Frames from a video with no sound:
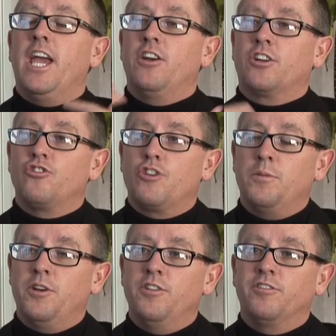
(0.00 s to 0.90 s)
and our
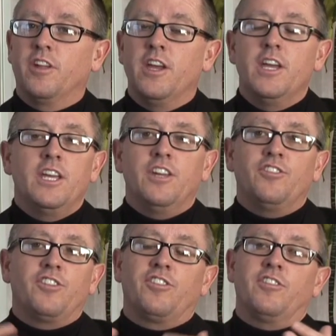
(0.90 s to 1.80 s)
contributors
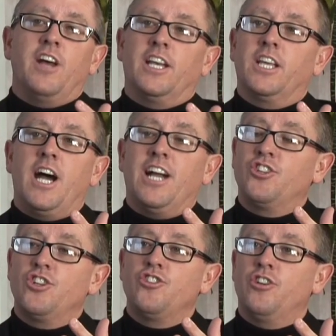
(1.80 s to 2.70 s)
is this is not
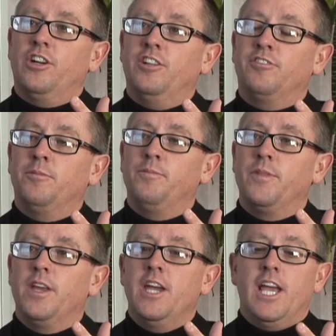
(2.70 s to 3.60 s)
gotcha journalism,
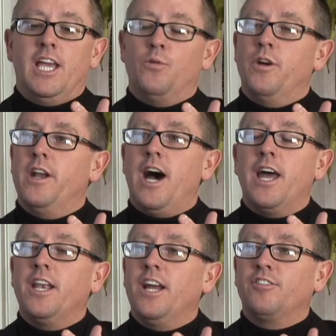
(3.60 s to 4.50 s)
and we're
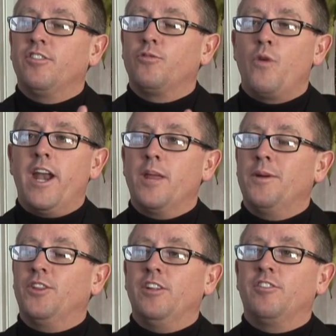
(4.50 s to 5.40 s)
not, in essence, writing
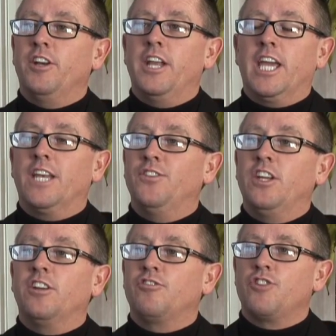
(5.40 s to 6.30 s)
about things in a negative,
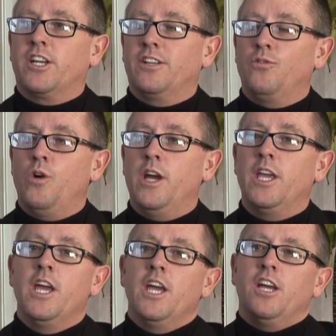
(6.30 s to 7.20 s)
deconstructive
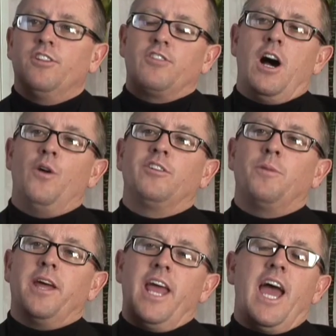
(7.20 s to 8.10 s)
way. It's always
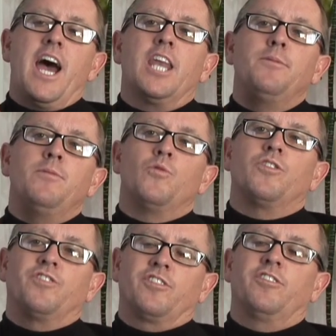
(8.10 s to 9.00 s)
about how to be
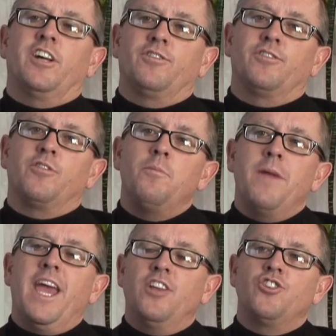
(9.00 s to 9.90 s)
more successful. So
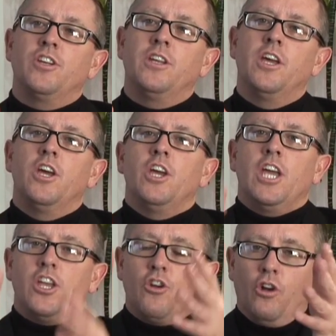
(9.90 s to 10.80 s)
imagine
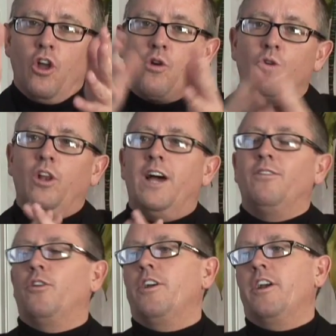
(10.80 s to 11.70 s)
at your local
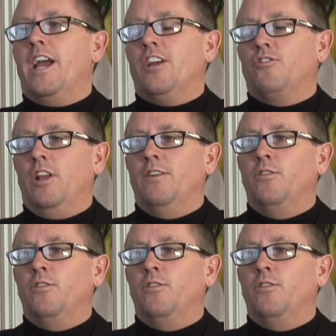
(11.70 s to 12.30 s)
level or international